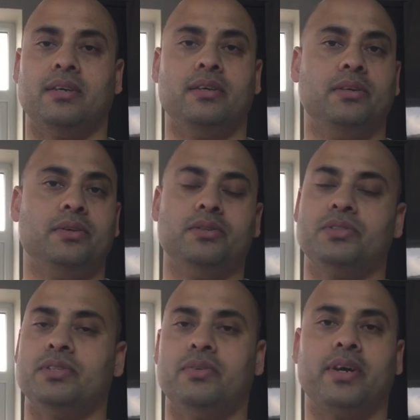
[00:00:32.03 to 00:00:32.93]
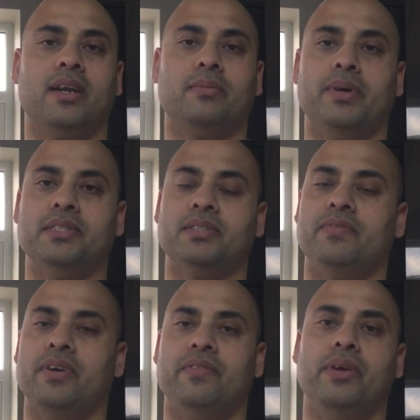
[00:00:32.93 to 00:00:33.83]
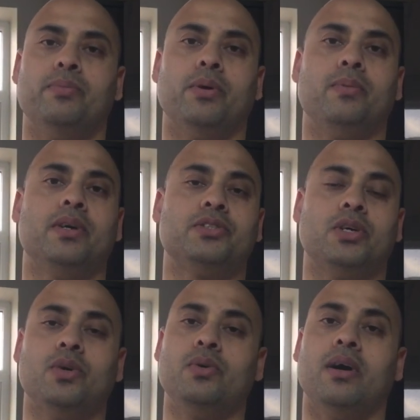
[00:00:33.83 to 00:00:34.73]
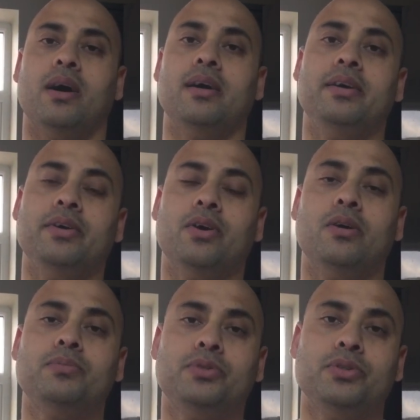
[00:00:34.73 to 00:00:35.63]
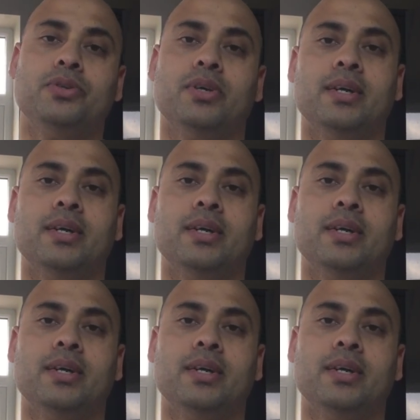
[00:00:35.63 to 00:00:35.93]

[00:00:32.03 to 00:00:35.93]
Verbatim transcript: used on a regular basis and very very popular so i hope to